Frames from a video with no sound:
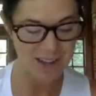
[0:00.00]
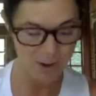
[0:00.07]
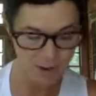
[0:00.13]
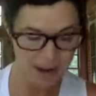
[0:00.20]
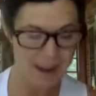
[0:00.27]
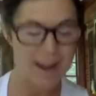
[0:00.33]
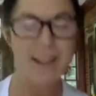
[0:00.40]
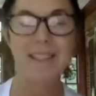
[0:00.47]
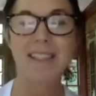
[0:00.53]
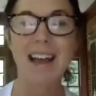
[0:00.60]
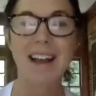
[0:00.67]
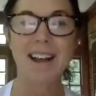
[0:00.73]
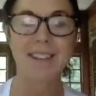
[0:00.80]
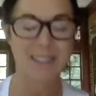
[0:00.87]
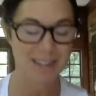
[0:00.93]
Okay,
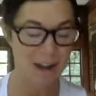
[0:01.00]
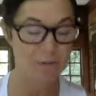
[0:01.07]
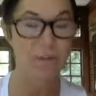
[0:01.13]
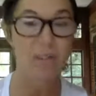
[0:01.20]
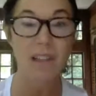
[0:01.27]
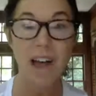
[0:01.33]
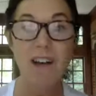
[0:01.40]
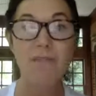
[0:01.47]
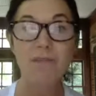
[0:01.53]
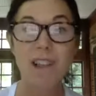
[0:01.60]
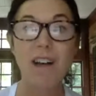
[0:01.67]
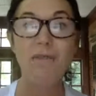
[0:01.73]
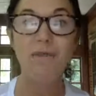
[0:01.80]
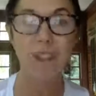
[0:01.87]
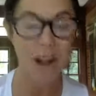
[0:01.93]
that kind of stuff. Love,
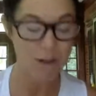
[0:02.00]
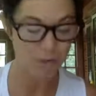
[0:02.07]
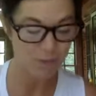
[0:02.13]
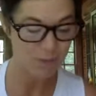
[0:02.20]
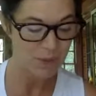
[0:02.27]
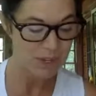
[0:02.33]
love, love.